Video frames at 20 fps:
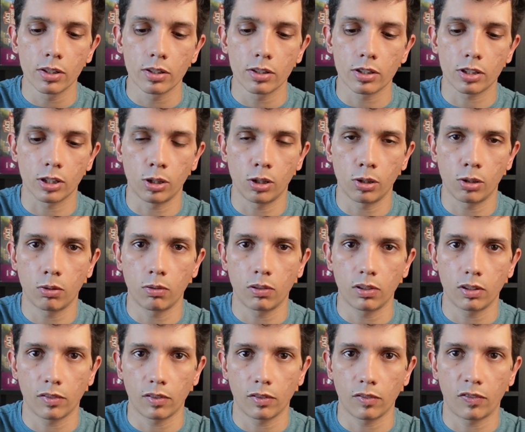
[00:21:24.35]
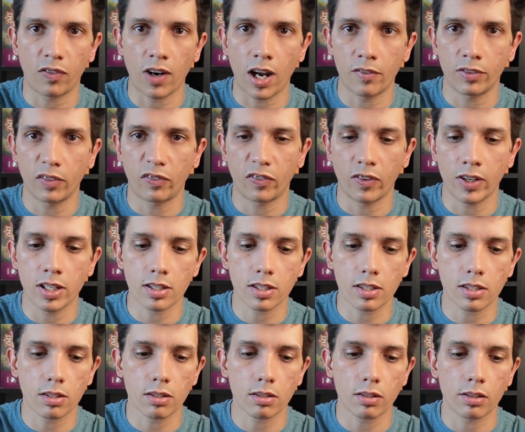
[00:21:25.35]
So 5
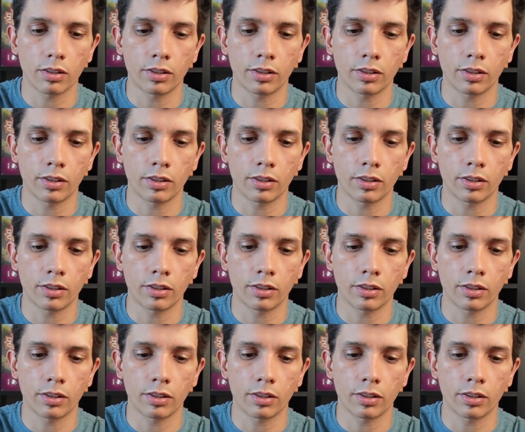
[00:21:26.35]
defense,